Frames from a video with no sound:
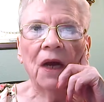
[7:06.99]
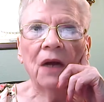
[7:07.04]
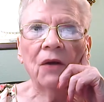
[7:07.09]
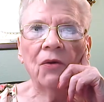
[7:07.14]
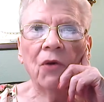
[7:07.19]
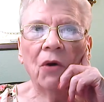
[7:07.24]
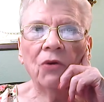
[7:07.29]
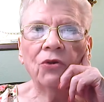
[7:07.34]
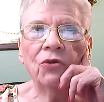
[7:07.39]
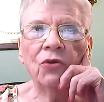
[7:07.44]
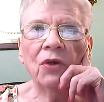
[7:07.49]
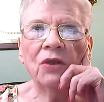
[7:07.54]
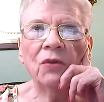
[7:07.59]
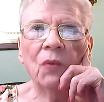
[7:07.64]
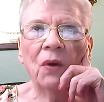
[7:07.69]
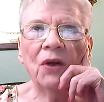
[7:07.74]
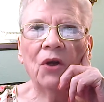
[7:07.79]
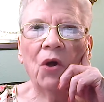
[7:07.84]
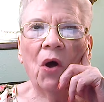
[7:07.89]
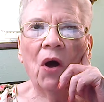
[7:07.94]
Groceries
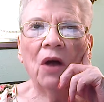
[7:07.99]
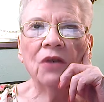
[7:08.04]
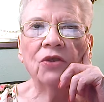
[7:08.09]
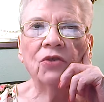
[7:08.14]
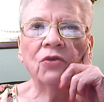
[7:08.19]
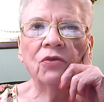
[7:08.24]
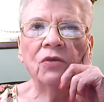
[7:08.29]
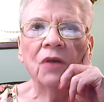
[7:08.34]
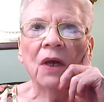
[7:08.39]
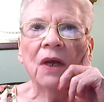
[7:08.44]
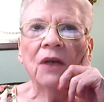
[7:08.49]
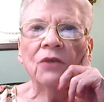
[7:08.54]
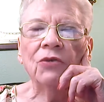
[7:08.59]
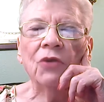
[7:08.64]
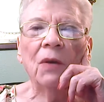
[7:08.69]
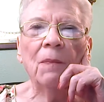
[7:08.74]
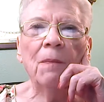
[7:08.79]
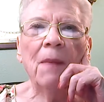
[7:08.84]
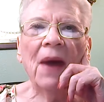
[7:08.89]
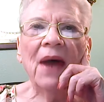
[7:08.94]
would cost
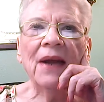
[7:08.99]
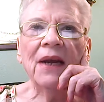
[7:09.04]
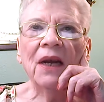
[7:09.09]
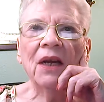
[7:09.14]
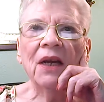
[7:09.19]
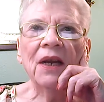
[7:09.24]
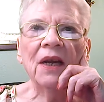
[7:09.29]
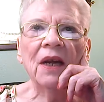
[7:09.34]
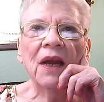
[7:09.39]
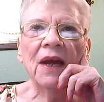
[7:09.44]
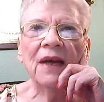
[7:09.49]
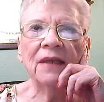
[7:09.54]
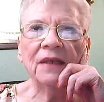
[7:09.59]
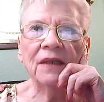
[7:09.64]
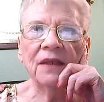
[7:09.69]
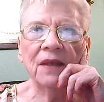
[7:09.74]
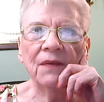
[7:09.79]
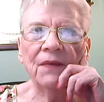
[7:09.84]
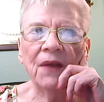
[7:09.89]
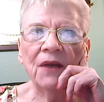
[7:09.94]
dramatically less
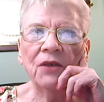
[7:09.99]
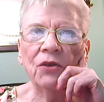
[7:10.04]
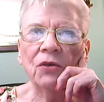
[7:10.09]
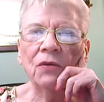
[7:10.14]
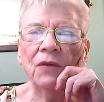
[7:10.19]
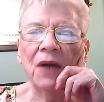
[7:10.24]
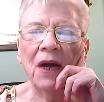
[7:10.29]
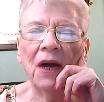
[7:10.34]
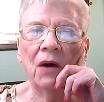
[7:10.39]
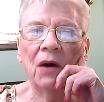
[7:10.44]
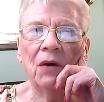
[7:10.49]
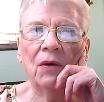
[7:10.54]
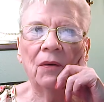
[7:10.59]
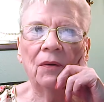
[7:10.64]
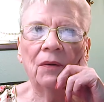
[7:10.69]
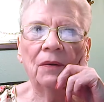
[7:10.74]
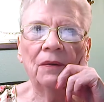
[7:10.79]
than they do now.